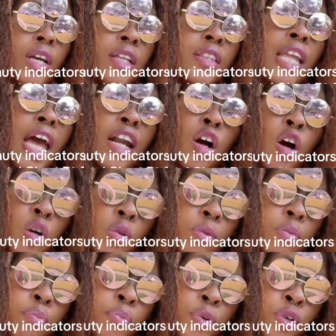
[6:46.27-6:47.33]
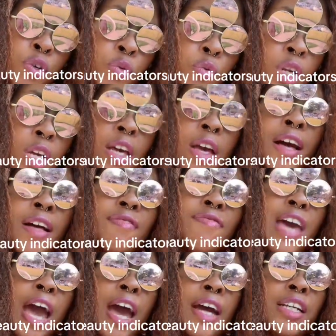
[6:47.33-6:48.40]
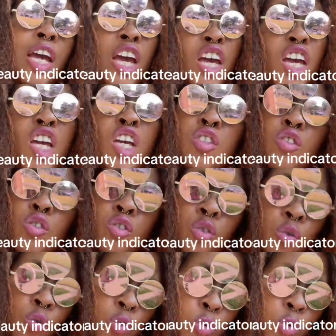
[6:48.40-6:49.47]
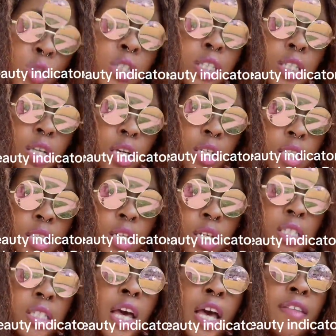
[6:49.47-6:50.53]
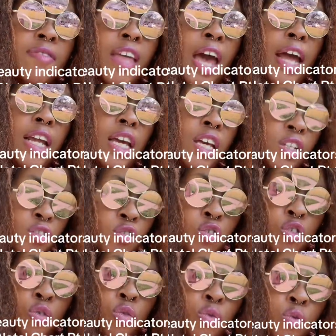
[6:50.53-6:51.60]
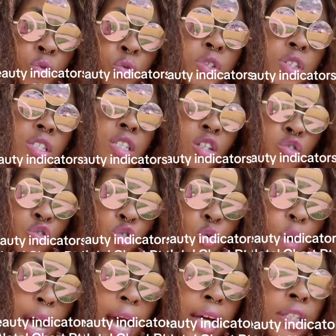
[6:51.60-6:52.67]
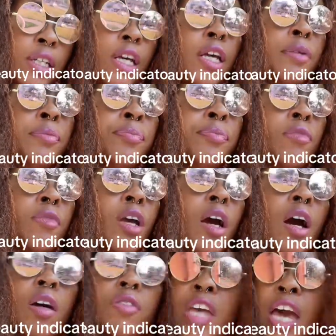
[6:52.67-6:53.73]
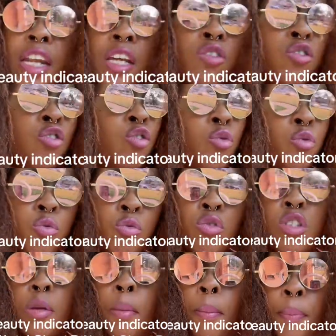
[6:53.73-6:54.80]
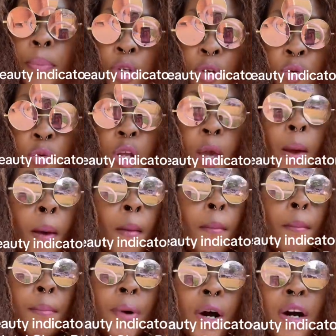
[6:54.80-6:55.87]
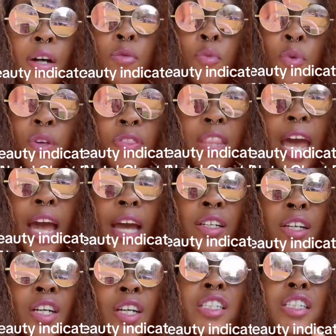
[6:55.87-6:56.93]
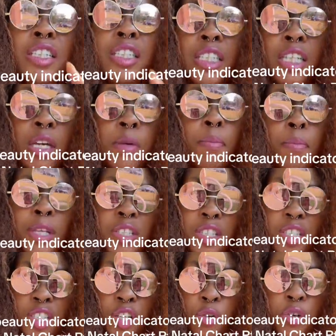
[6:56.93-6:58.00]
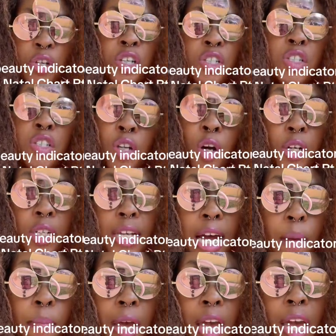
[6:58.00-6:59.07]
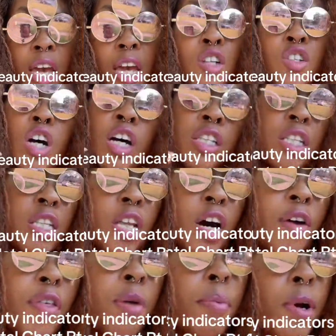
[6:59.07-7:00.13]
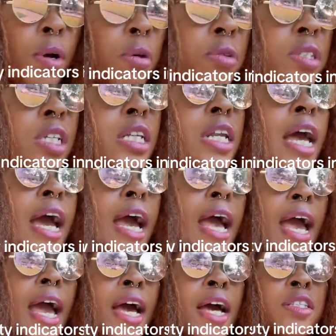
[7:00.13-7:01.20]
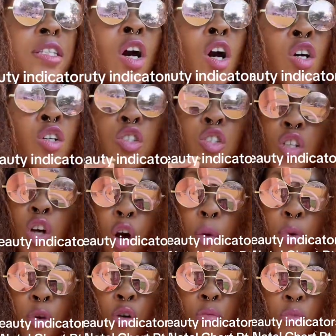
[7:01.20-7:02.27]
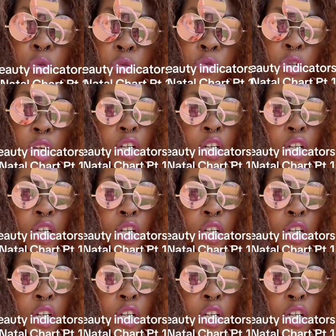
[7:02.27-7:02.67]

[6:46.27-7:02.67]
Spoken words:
that beauty, that exudes sexiness, that exudes sensuality, that exudes beauty, but with that deep, mysterious, dark type of edge. Another person that has Scorpio moon in